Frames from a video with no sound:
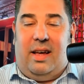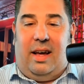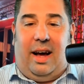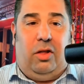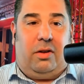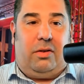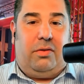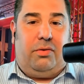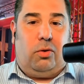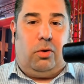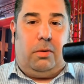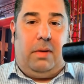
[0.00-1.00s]
I
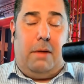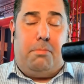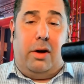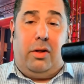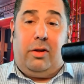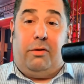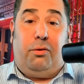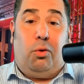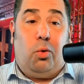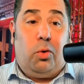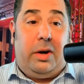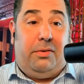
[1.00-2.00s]
probably looked at
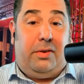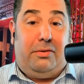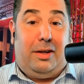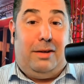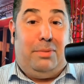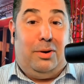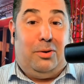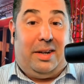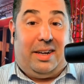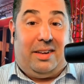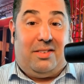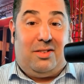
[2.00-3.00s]
40, 50
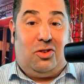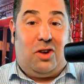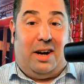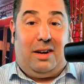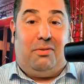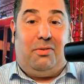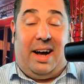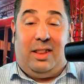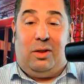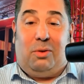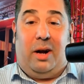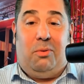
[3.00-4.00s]
buildings trying to
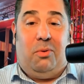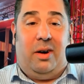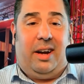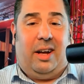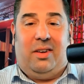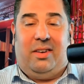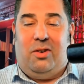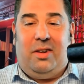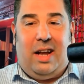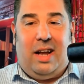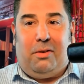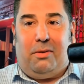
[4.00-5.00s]
find the right one. I could
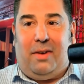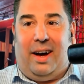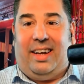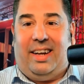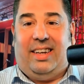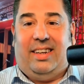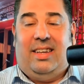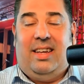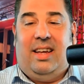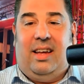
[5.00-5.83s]
never find it.